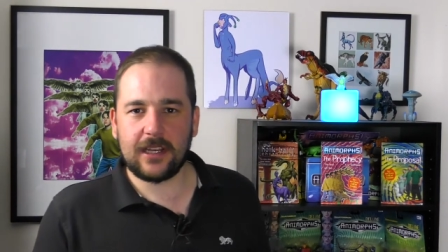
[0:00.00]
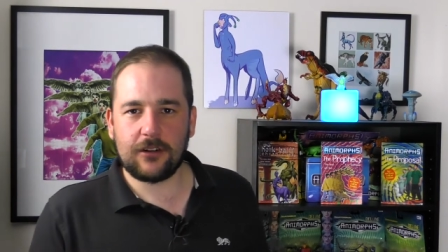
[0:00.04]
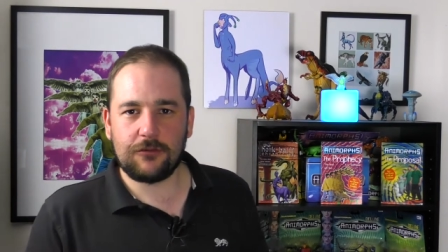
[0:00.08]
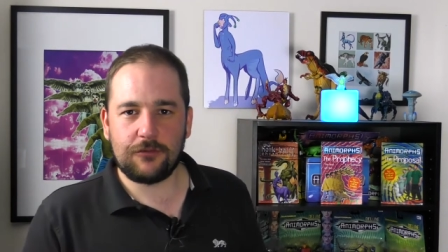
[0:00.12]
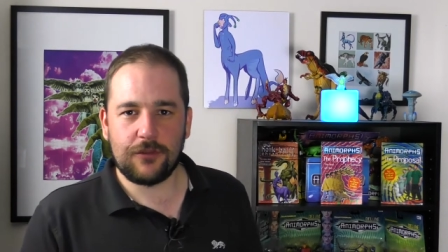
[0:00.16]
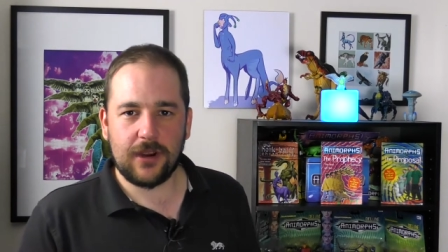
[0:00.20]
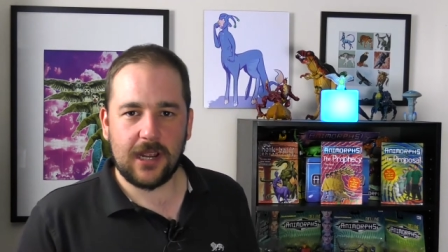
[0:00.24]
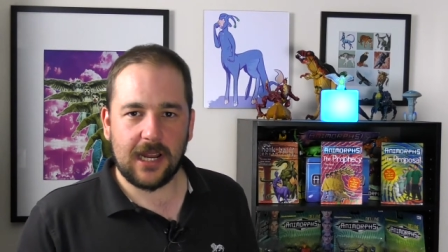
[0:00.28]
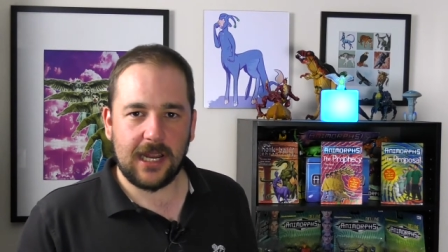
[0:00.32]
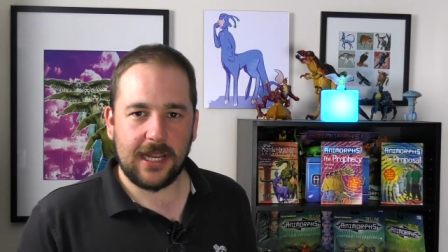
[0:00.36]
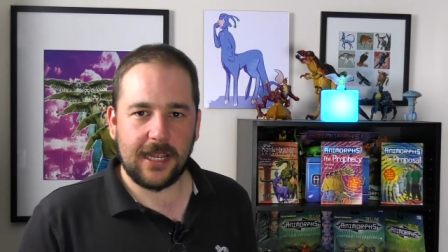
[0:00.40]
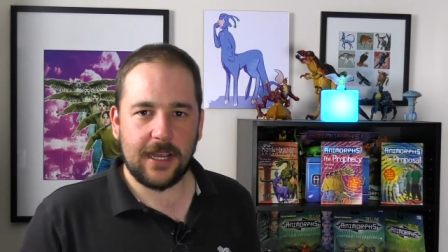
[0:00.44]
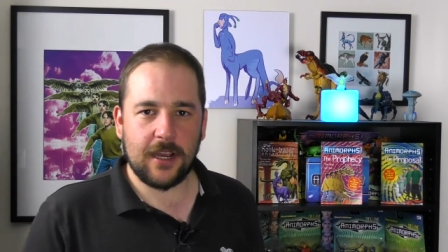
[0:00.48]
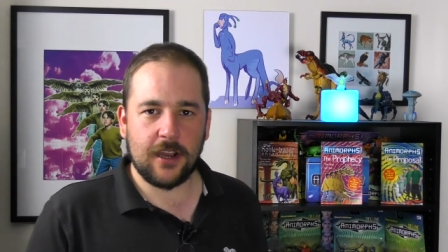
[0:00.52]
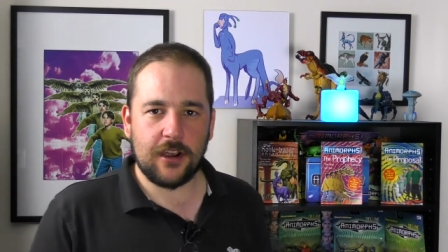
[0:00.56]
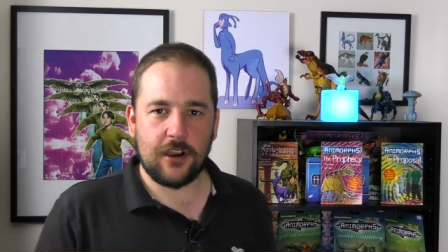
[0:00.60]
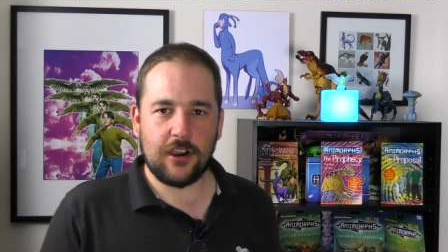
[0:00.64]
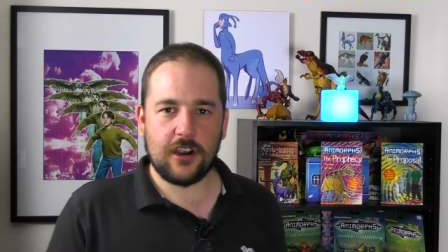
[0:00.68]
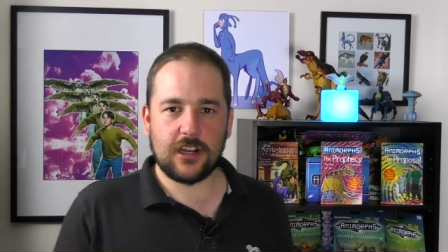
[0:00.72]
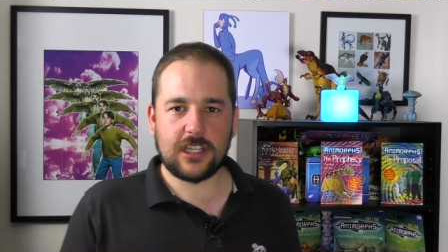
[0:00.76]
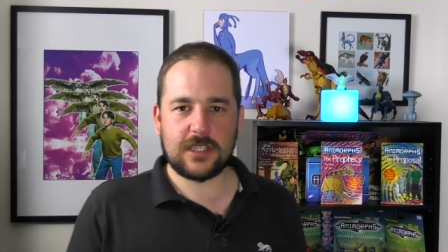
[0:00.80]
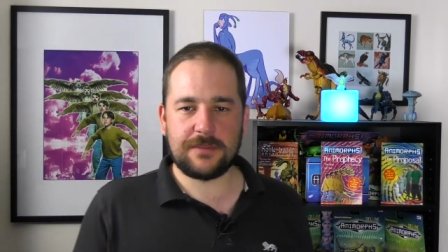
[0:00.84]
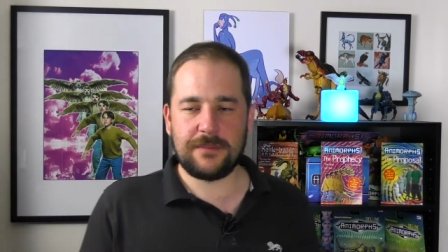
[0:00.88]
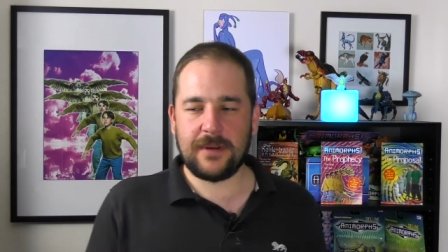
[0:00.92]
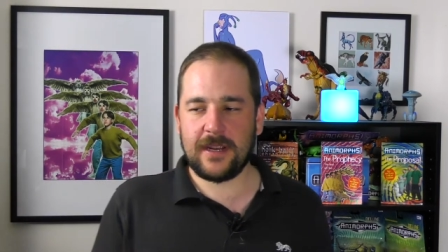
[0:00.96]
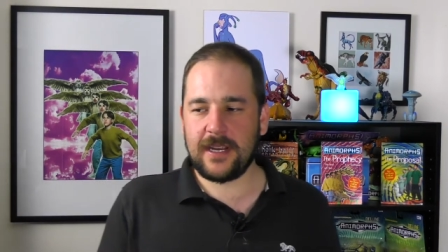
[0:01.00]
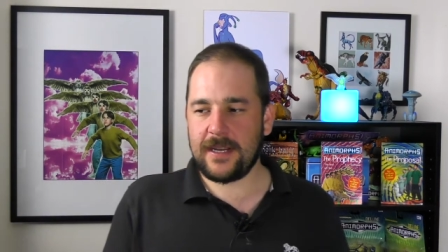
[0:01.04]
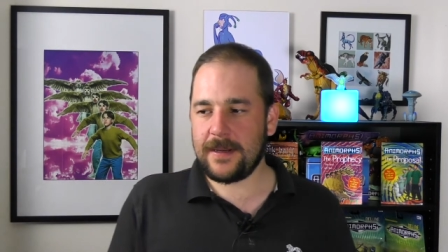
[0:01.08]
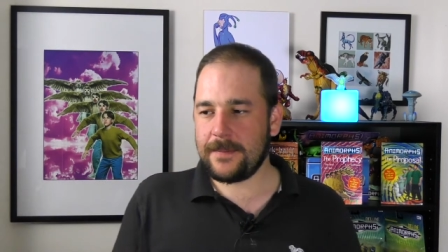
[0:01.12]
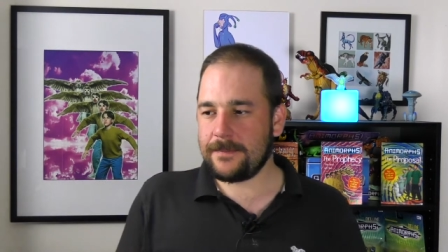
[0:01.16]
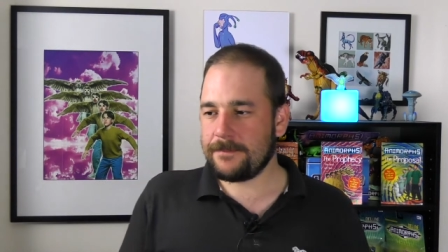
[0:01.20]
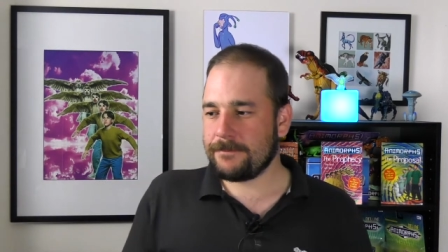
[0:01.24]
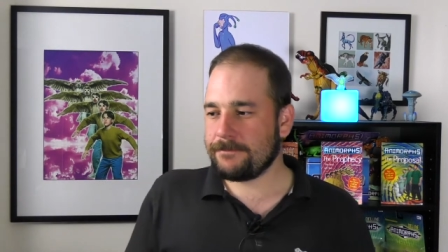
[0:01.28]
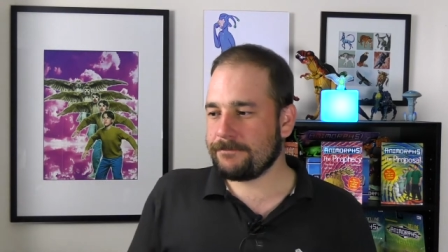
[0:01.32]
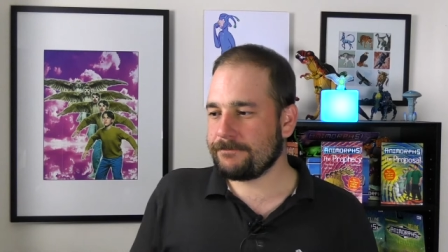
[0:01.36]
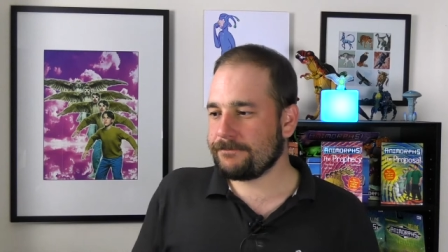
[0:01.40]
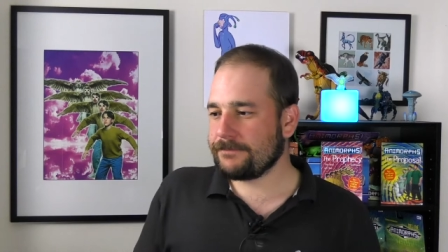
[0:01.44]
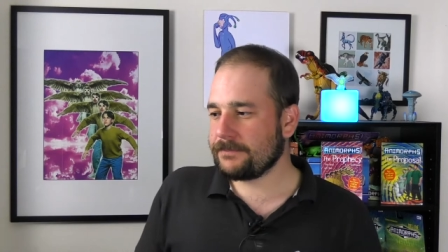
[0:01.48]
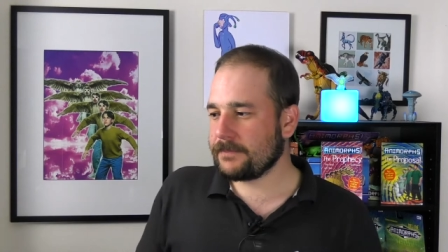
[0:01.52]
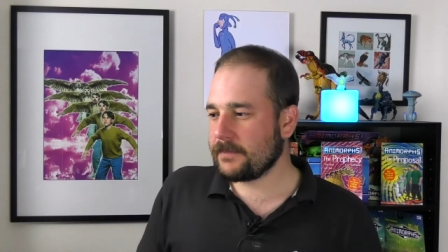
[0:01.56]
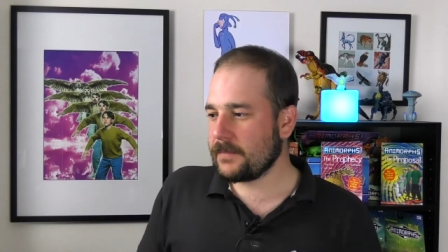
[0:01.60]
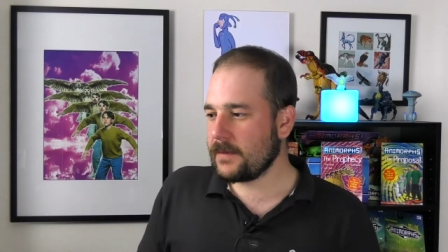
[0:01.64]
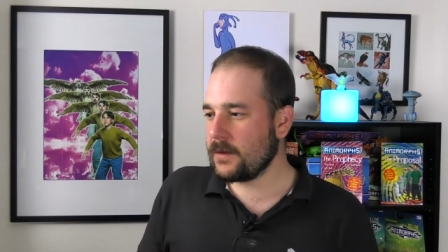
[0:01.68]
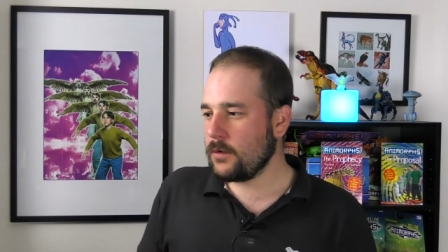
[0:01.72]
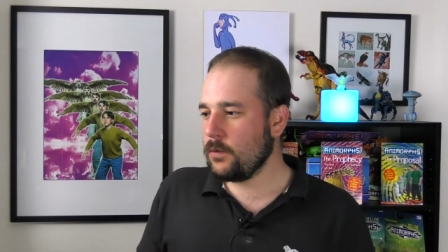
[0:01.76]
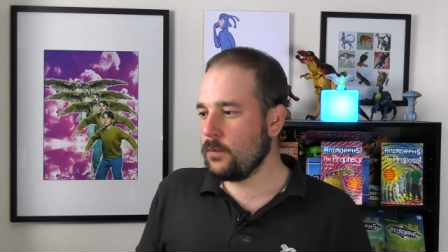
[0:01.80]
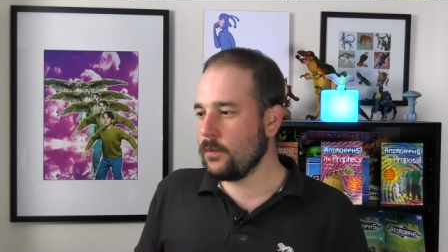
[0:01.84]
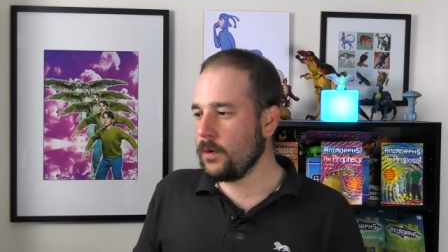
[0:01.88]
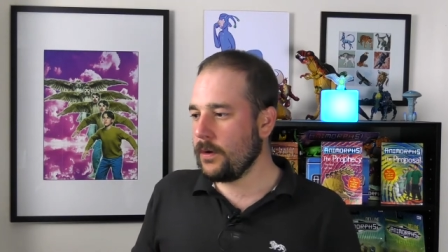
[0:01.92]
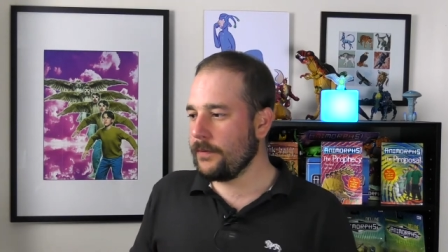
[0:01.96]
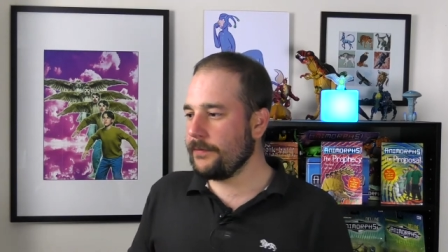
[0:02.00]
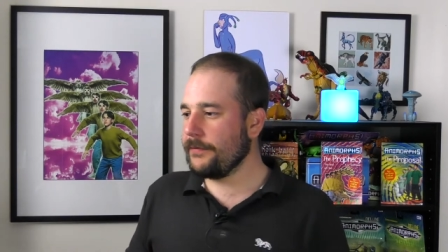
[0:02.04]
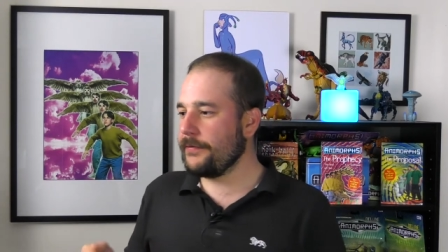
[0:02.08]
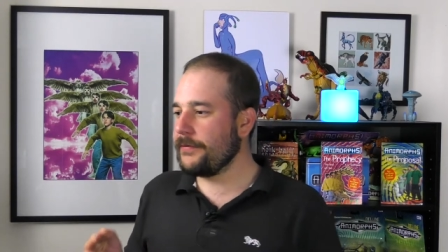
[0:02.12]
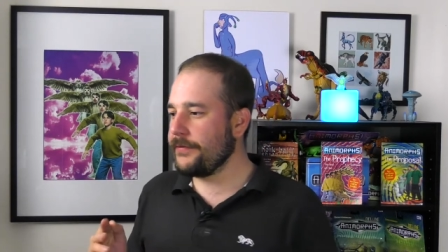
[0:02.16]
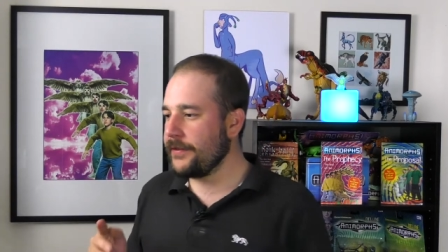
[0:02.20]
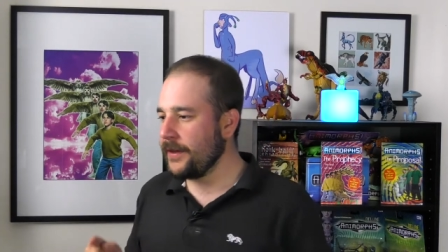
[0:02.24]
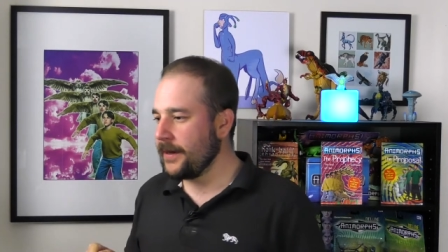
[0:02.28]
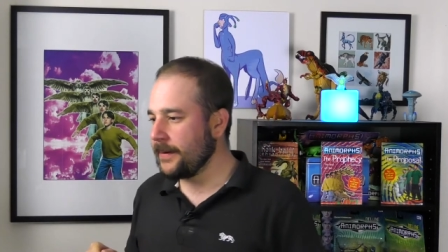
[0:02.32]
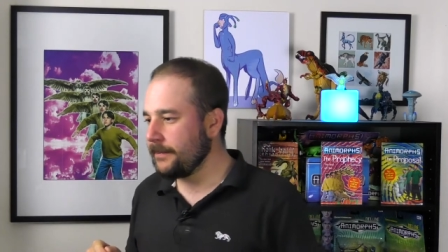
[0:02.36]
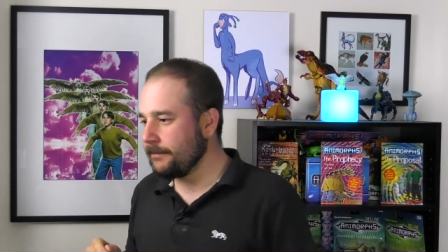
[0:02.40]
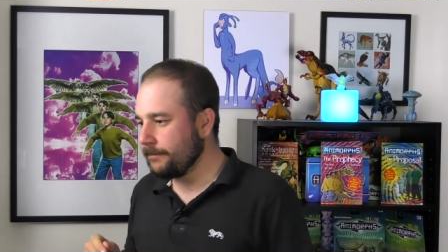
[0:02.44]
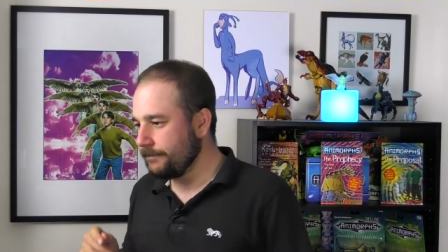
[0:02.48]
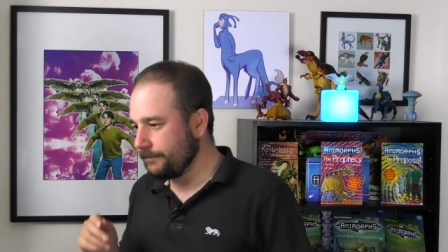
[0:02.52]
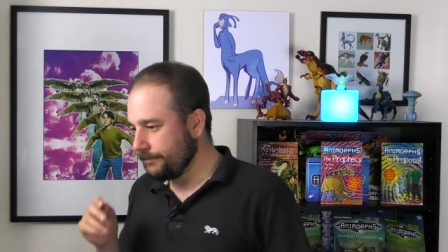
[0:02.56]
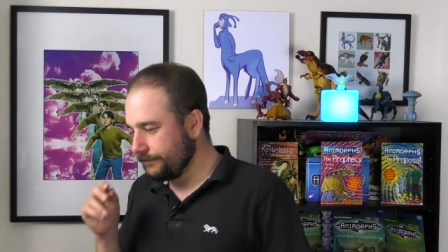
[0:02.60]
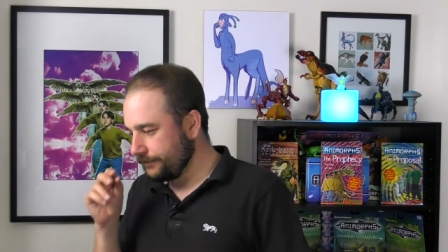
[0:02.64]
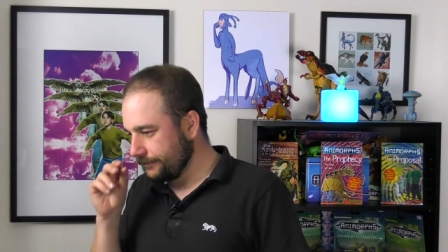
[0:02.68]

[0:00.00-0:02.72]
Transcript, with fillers: that really irked me. One thing.